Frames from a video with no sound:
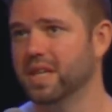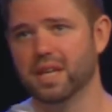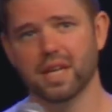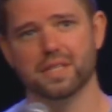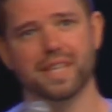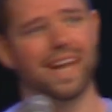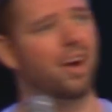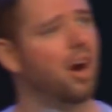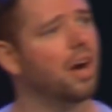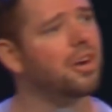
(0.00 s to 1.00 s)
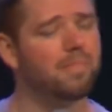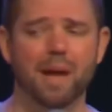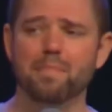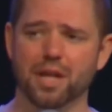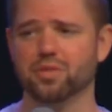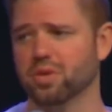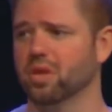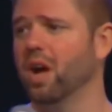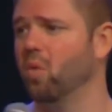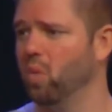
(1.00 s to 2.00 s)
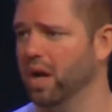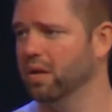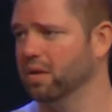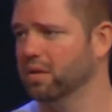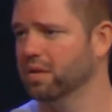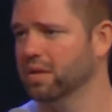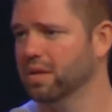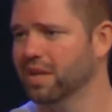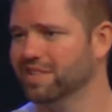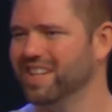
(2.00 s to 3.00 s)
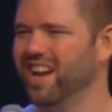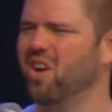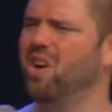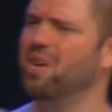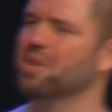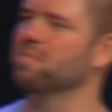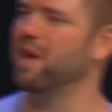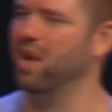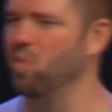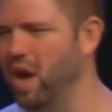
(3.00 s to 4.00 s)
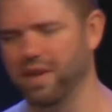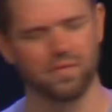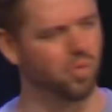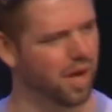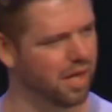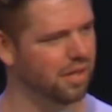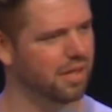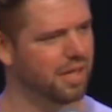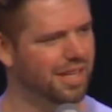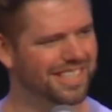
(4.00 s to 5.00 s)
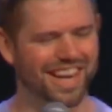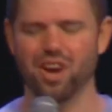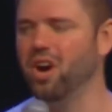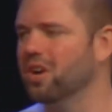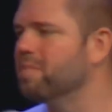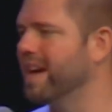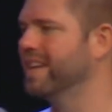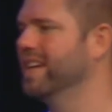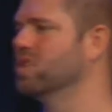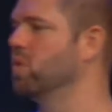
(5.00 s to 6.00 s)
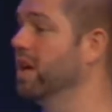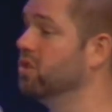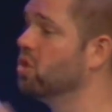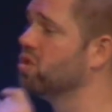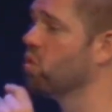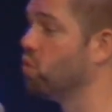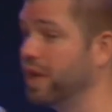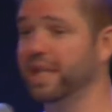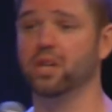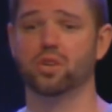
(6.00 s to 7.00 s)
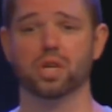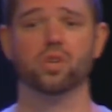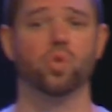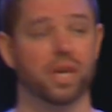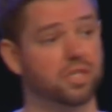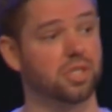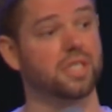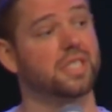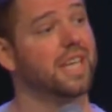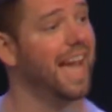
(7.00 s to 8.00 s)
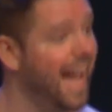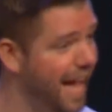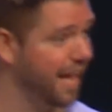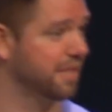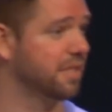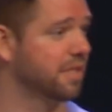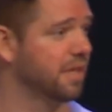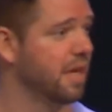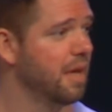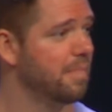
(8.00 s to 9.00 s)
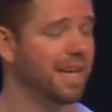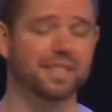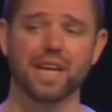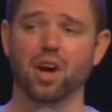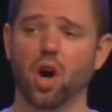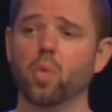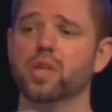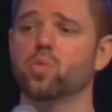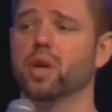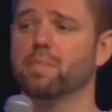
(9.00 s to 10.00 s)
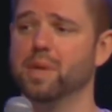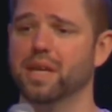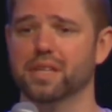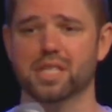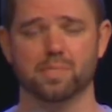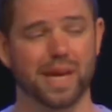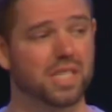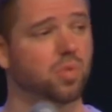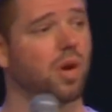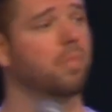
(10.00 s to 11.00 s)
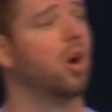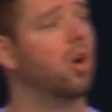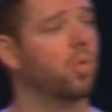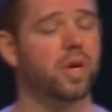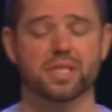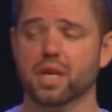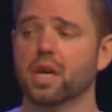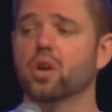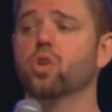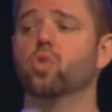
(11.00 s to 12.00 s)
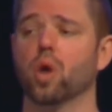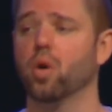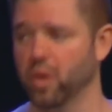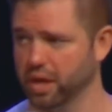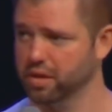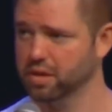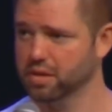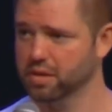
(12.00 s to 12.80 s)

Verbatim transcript: Did, did I honor my mother-in-law well? Did I honor my wife well? Did I honor my kids well? And those are really good questions to ask because I always want to be in a space where I'm always growing,